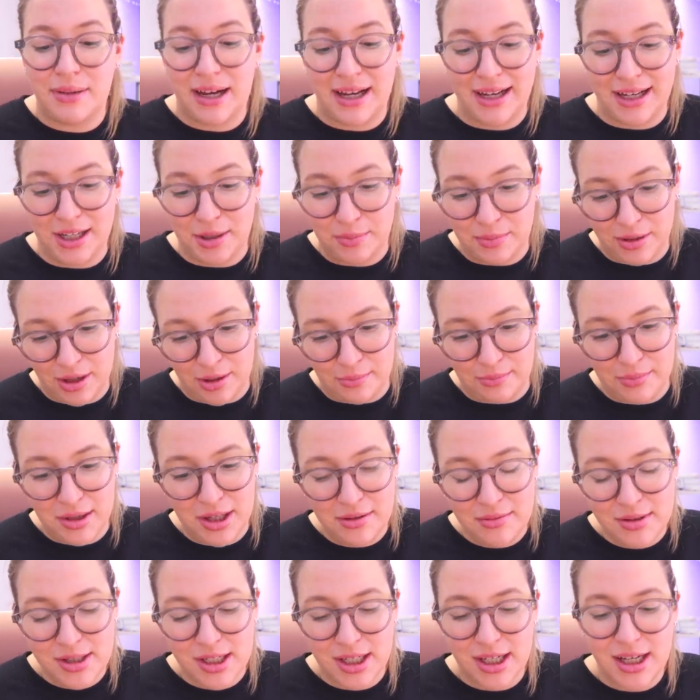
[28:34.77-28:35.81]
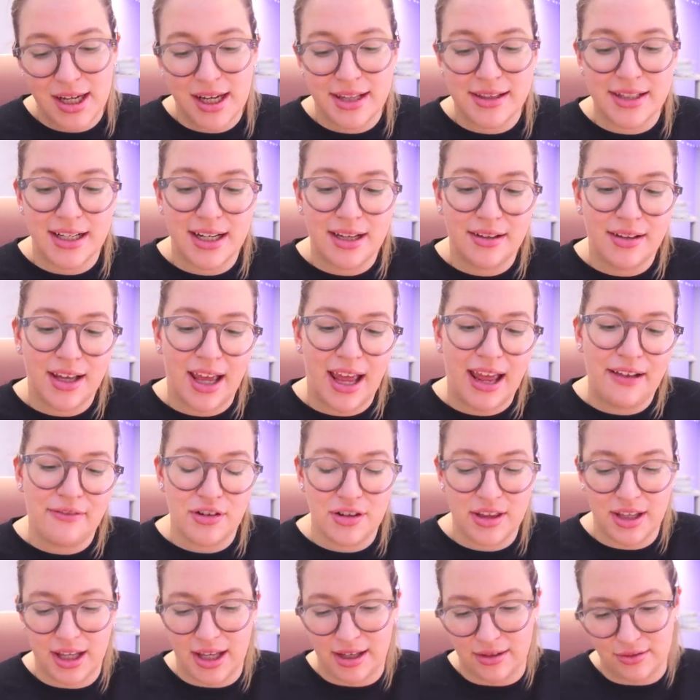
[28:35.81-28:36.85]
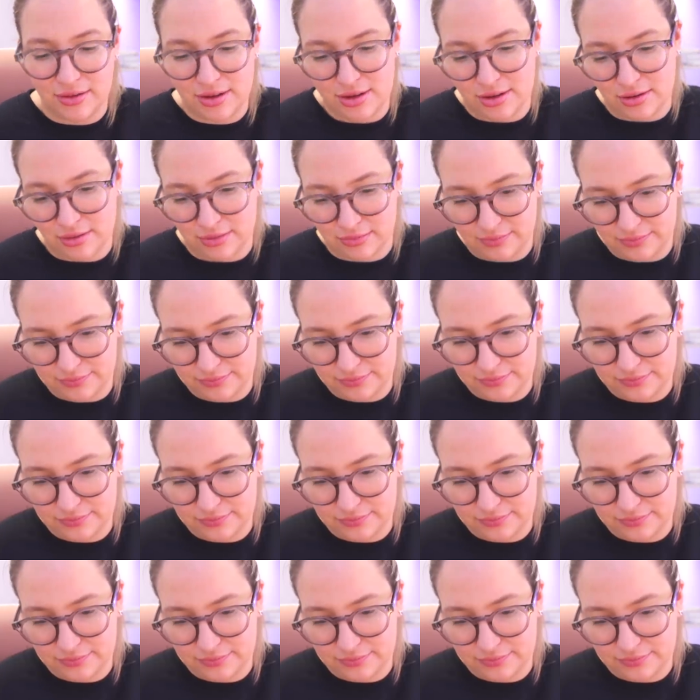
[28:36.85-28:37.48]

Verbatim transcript: backing up a computer and then I'll get everything else done.